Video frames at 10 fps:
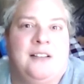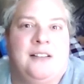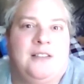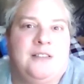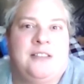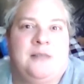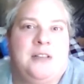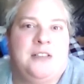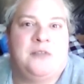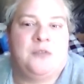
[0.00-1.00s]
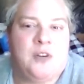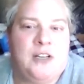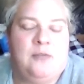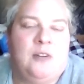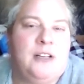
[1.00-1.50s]
Intimidation
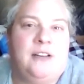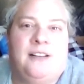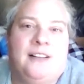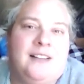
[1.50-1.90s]
Fred, what,